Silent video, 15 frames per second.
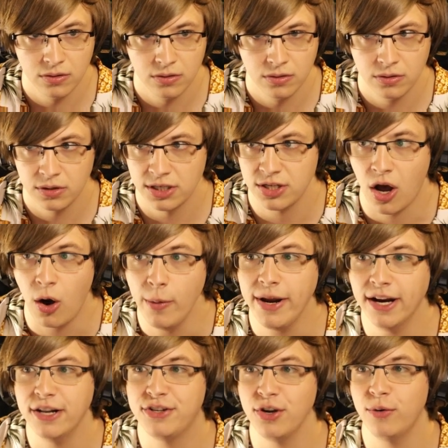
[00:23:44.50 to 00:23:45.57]
Because all we
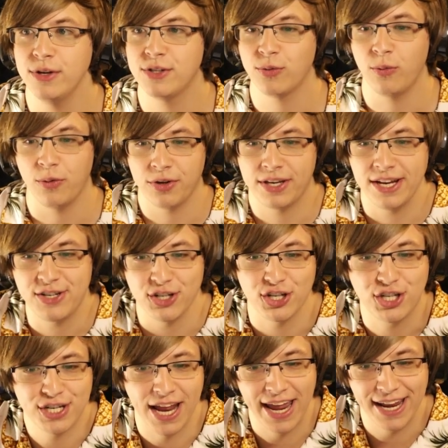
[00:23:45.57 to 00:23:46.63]
got to do is get to
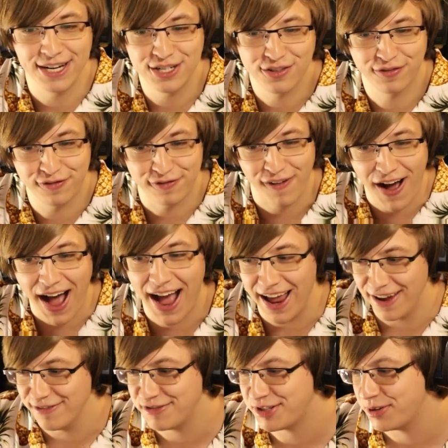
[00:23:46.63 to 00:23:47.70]
stage
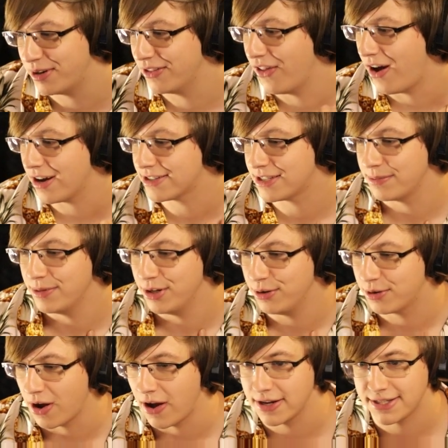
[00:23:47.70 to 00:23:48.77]
5 to unlock some new
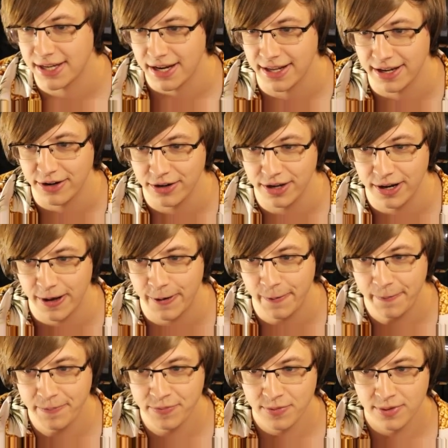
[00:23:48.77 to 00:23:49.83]
content here, you know?
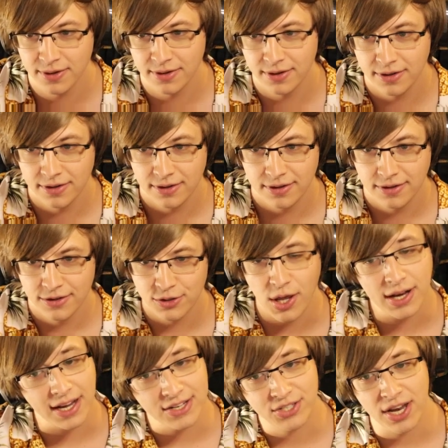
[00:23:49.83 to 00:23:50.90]
So
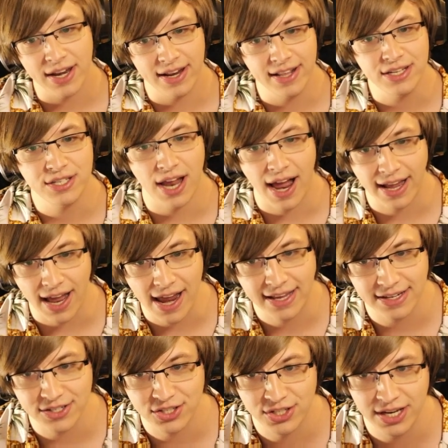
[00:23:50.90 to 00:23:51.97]
like I said, it is, I, I
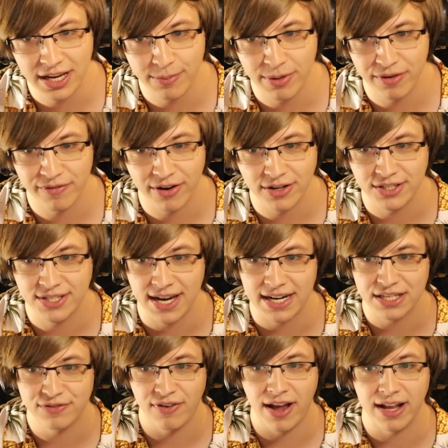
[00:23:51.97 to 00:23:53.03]
can see it being very
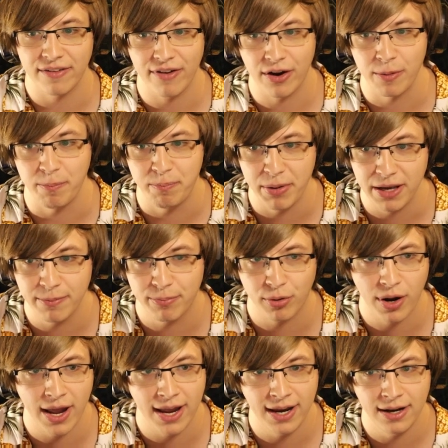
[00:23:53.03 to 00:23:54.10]
satisfying, a very big
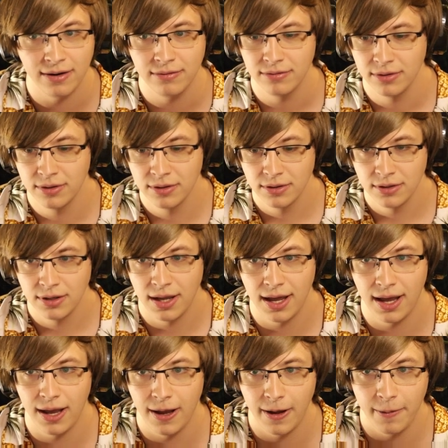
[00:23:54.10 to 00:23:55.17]
brain
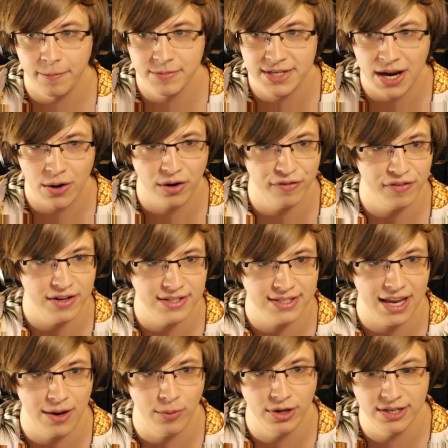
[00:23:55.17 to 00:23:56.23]
um, tower defense
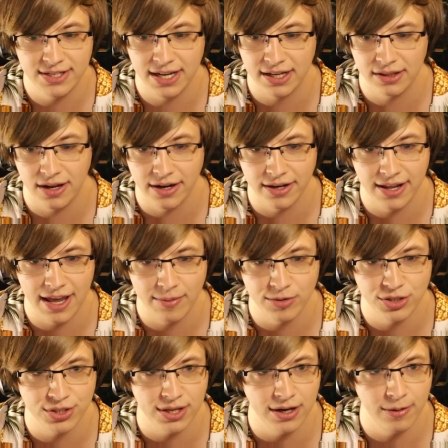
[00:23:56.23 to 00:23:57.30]
game. We did take a lot of
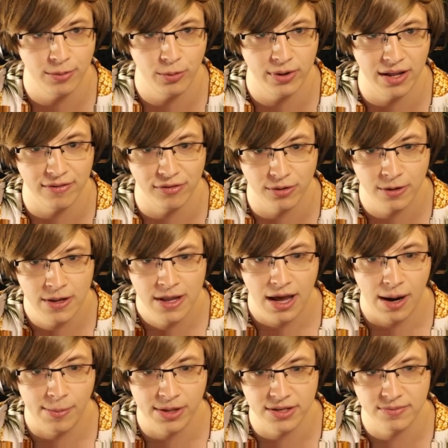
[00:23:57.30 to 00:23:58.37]
damage there, but whatever.
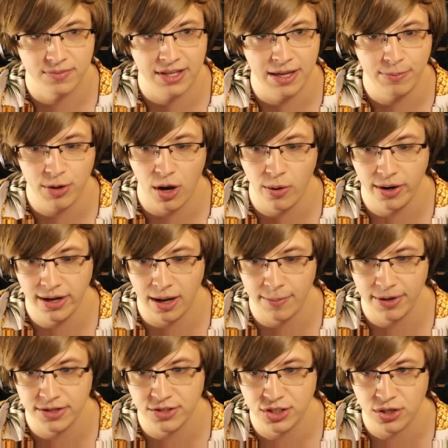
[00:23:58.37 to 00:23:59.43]
I'm going to keep going. I'm
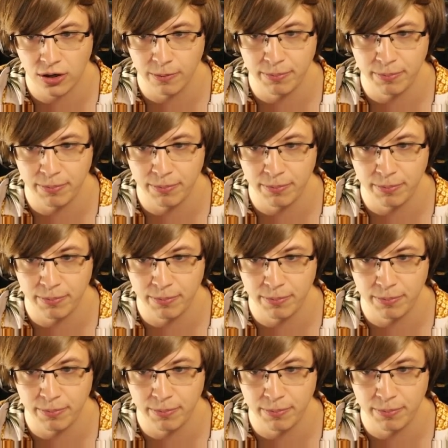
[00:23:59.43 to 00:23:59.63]
going to start